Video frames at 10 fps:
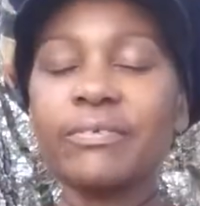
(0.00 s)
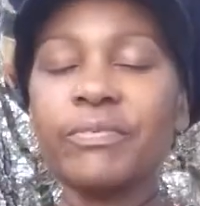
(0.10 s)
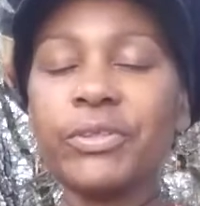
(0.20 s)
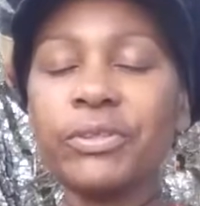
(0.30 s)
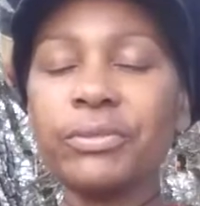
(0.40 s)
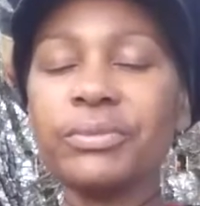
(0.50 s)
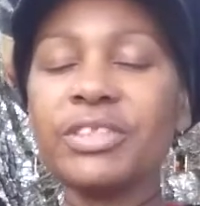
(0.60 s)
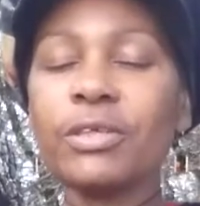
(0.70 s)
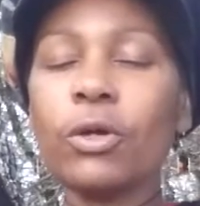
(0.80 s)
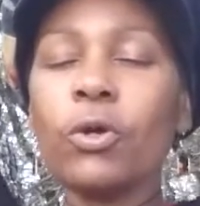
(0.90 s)
of you,
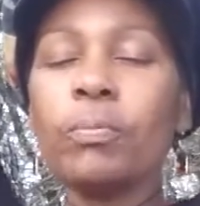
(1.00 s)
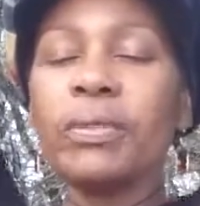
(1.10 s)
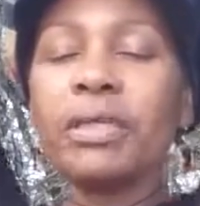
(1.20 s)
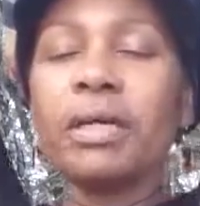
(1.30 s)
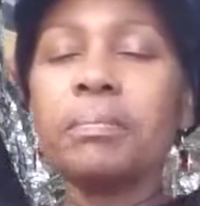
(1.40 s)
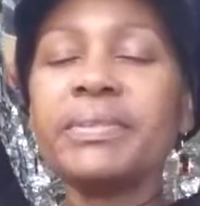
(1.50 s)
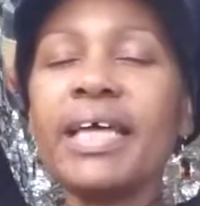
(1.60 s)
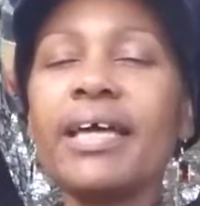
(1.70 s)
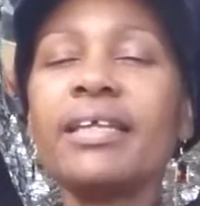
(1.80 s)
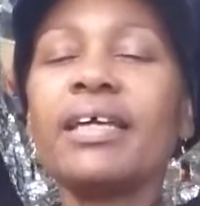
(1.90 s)
to open up
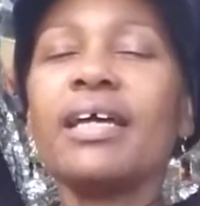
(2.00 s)
that